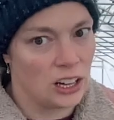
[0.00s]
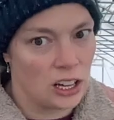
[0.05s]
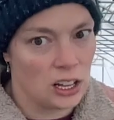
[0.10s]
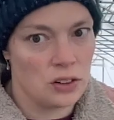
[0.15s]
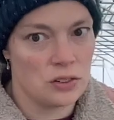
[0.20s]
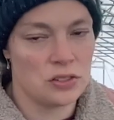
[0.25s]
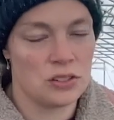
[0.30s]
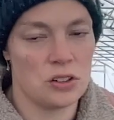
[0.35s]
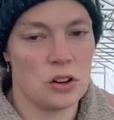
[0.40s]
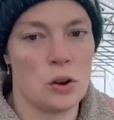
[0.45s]

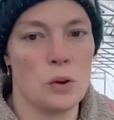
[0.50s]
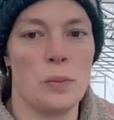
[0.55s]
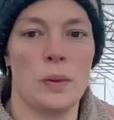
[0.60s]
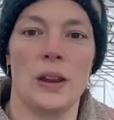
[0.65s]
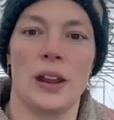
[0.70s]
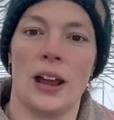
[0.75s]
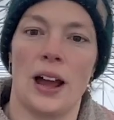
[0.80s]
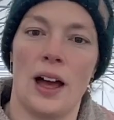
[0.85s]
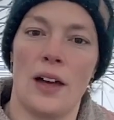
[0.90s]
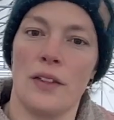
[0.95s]
close to
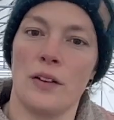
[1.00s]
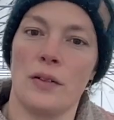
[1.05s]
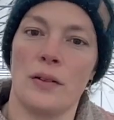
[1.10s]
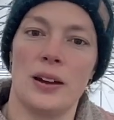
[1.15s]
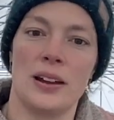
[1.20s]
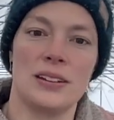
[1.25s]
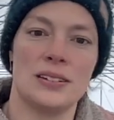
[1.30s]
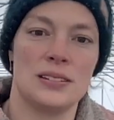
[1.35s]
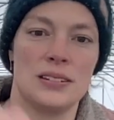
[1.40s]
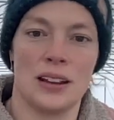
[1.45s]
opening.
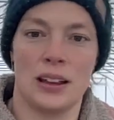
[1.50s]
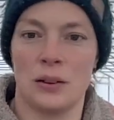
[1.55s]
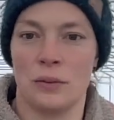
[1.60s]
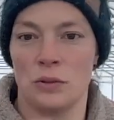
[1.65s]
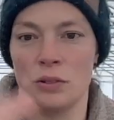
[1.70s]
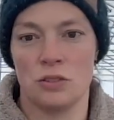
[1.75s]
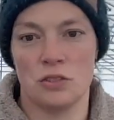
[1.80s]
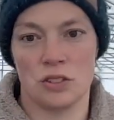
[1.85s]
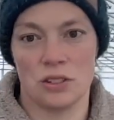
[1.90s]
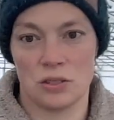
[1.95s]
Otherwise, it
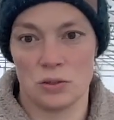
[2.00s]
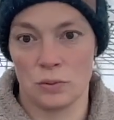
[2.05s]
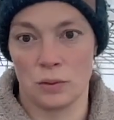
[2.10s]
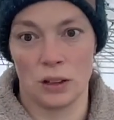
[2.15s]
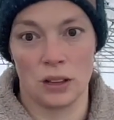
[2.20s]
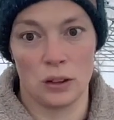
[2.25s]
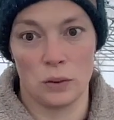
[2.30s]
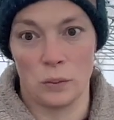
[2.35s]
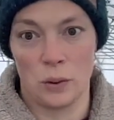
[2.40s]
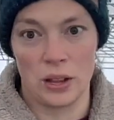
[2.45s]
will just
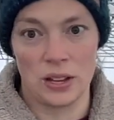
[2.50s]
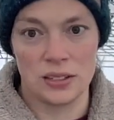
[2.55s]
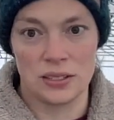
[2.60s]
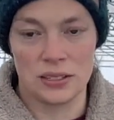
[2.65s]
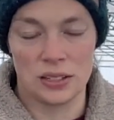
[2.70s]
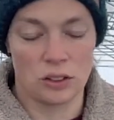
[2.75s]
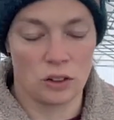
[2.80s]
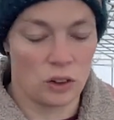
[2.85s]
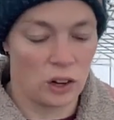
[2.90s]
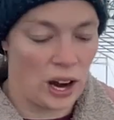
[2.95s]
really wilt
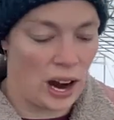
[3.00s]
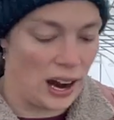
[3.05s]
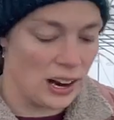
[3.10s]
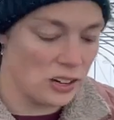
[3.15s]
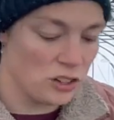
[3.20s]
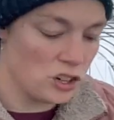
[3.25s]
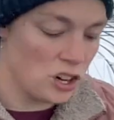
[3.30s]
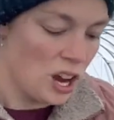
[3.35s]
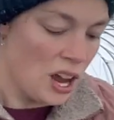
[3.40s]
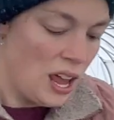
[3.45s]
and
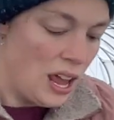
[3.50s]
crash.